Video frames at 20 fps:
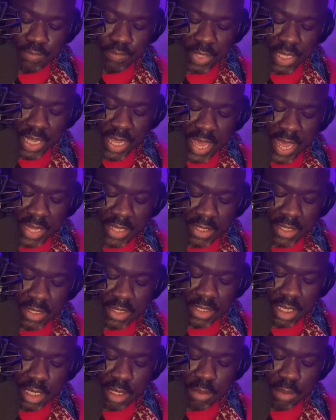He hadn't
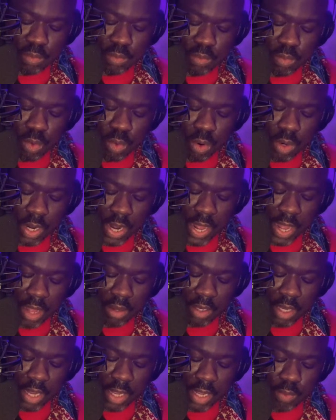seemed worn
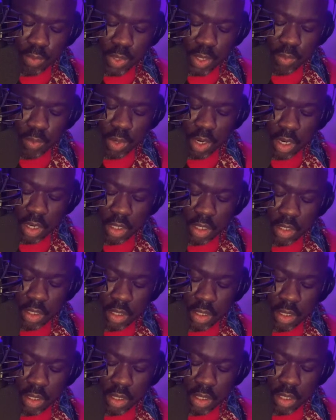out like we were.
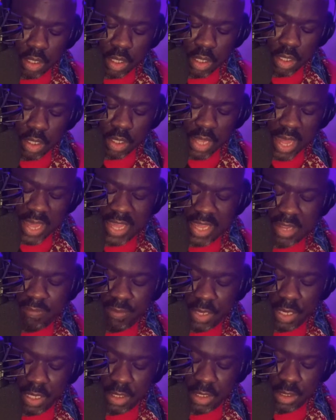I
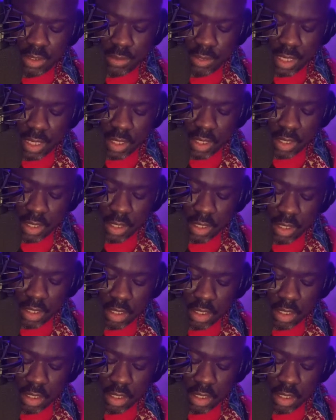envied his strength.